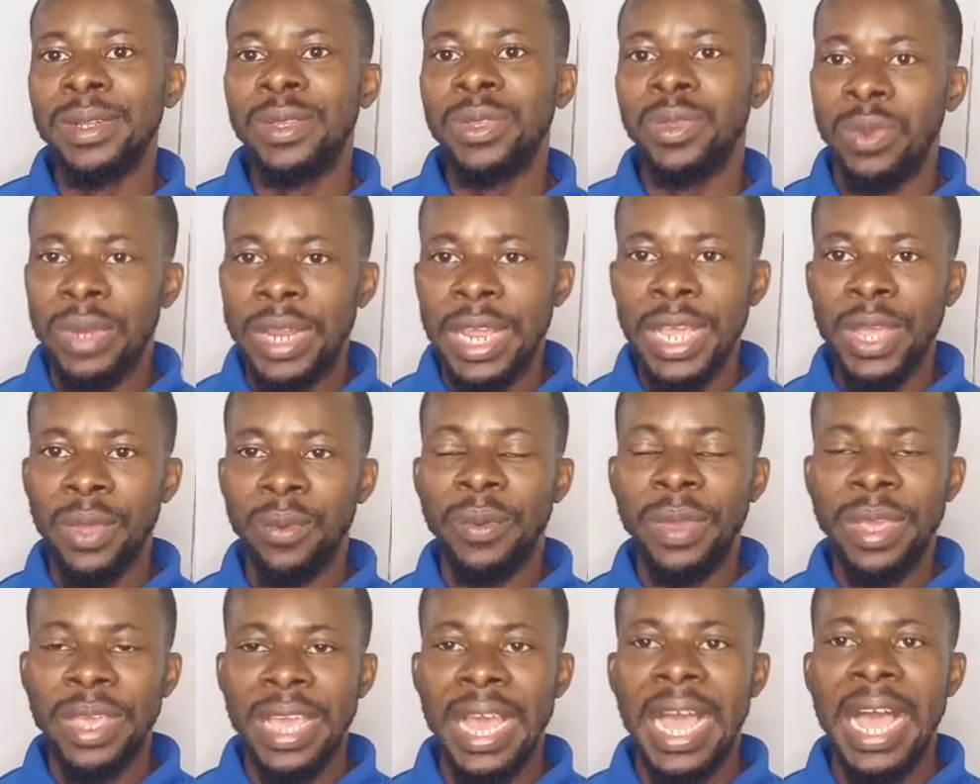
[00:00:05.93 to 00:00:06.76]
Today
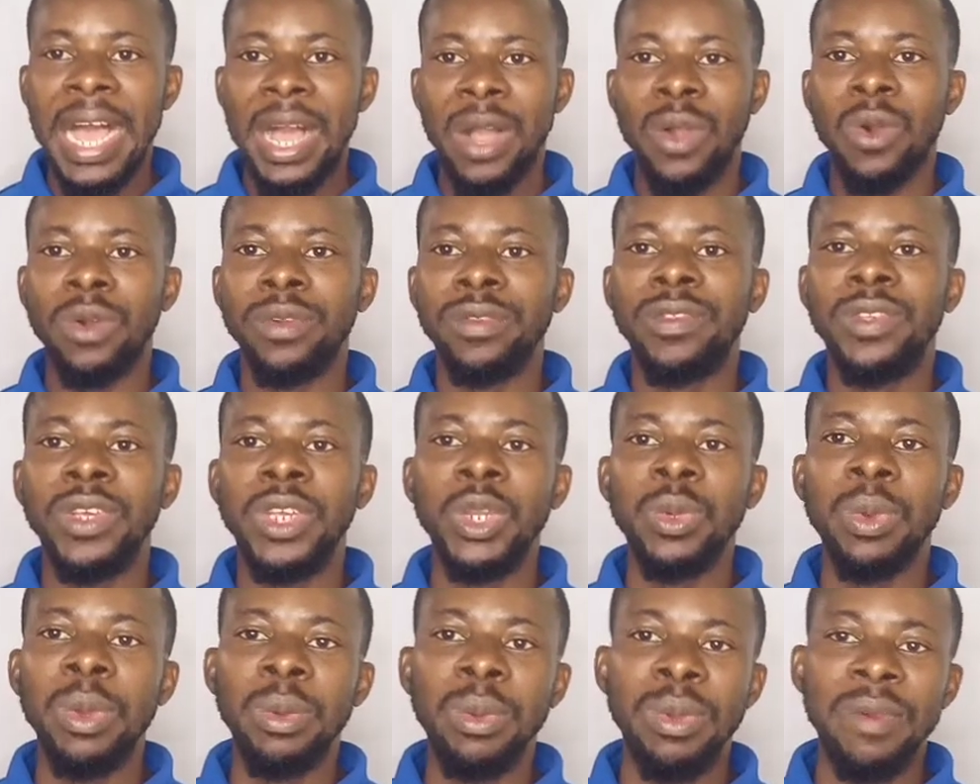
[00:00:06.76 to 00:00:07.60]
we are
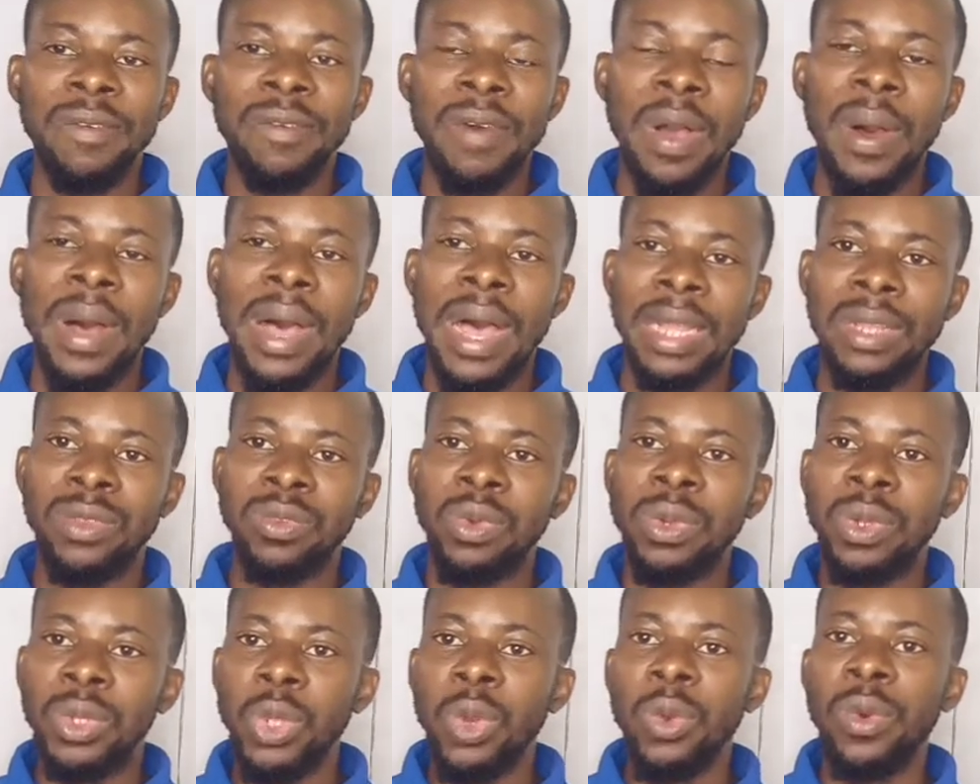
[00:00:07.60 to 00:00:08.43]
continuing with our
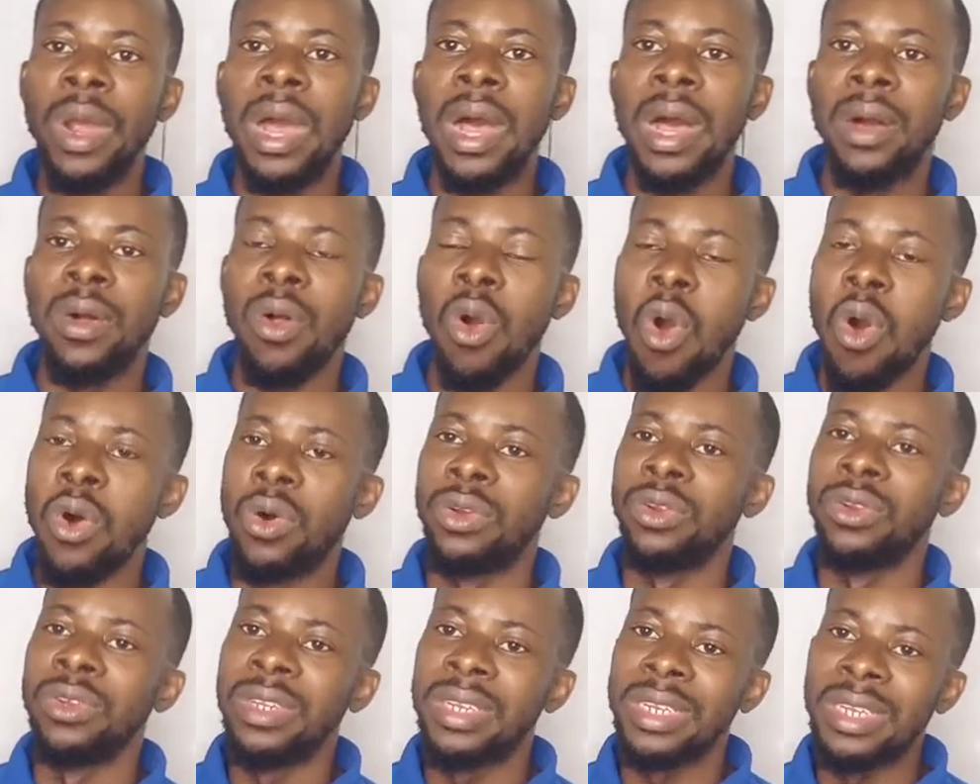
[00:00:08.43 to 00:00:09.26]
tutorial
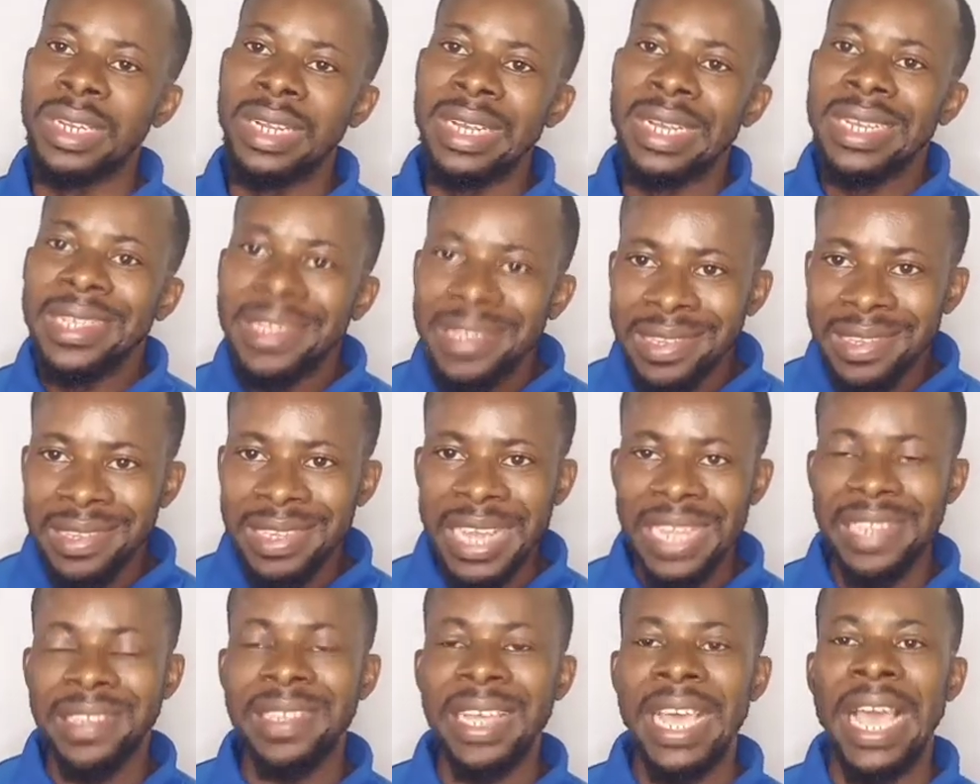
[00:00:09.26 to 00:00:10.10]
on
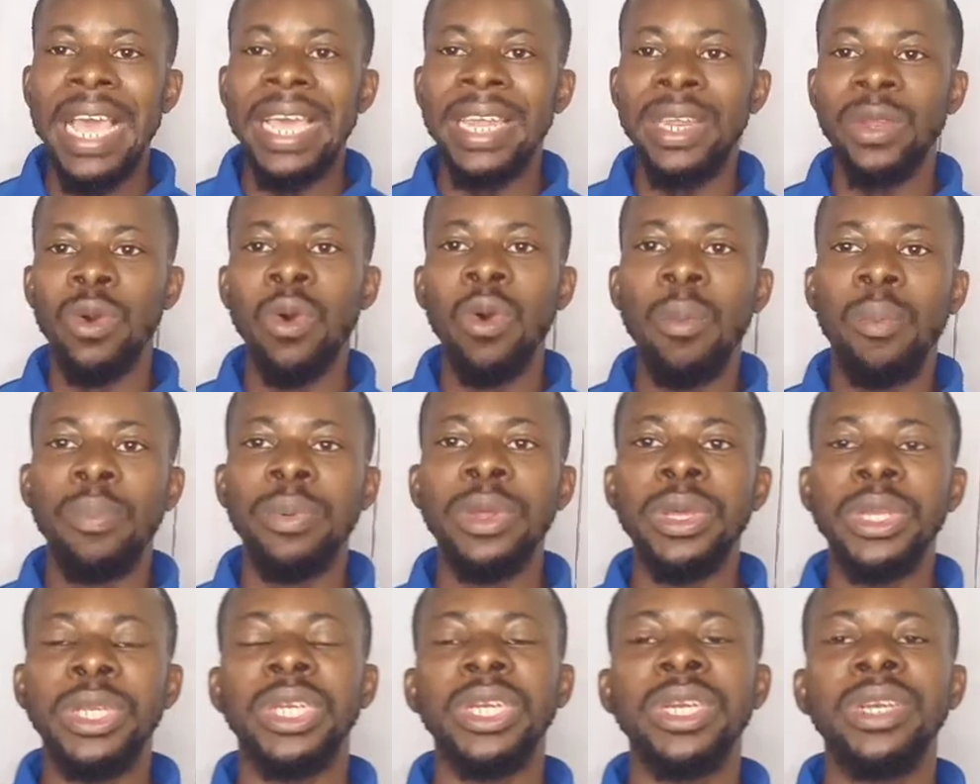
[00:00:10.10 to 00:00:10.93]
set and
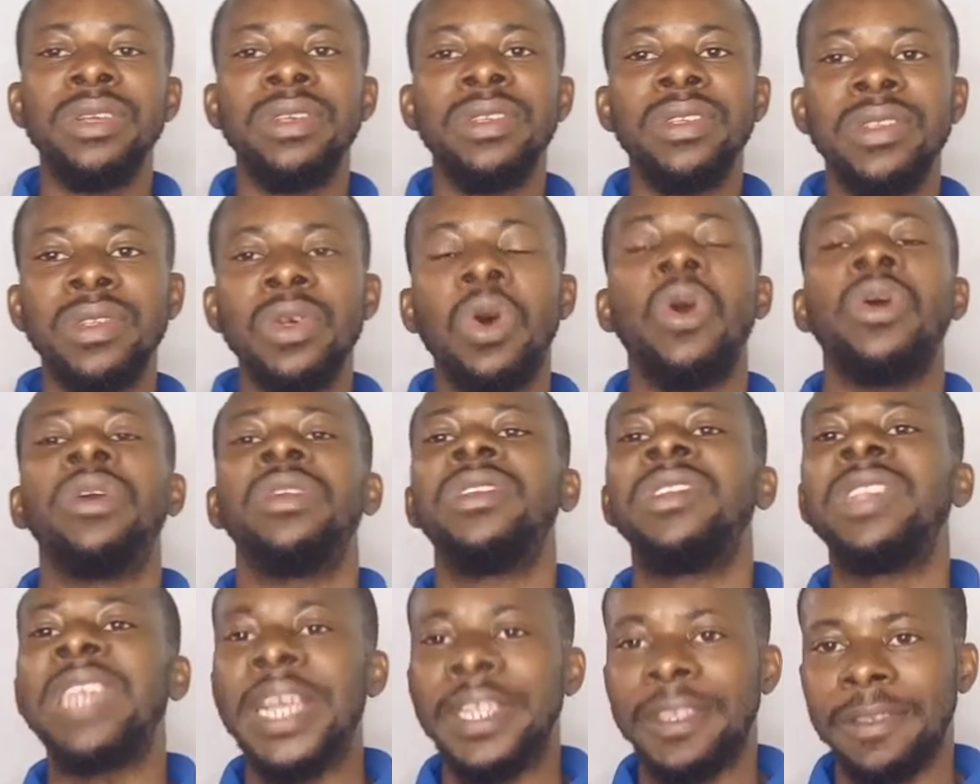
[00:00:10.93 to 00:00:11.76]
operations on
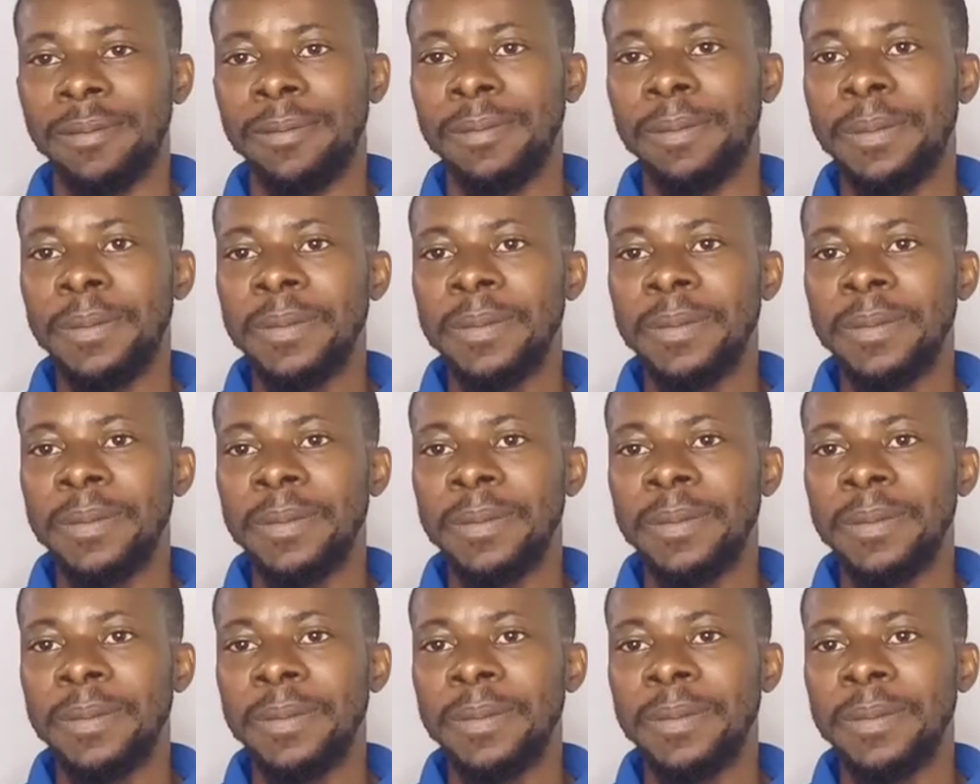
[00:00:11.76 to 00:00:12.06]
set.